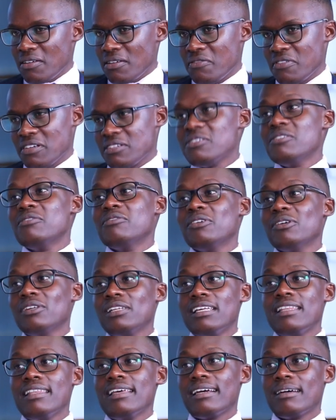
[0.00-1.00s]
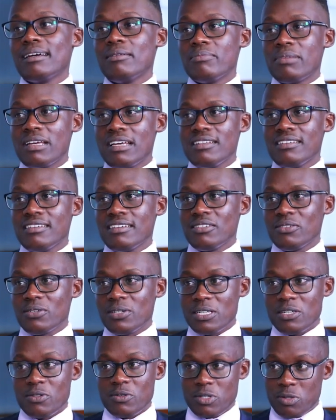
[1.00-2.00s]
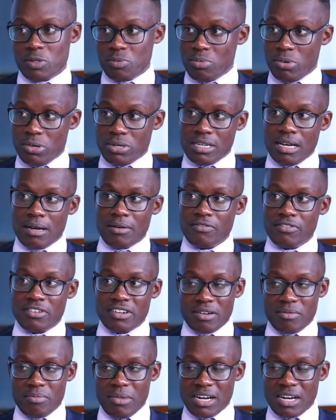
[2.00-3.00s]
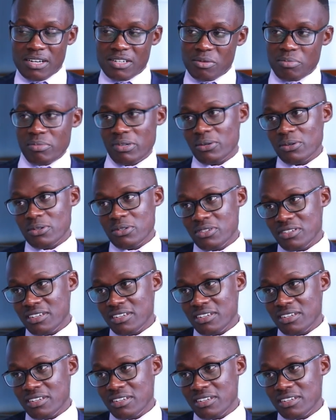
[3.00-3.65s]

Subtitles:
first of all, in the campaign season, it was brought up very much because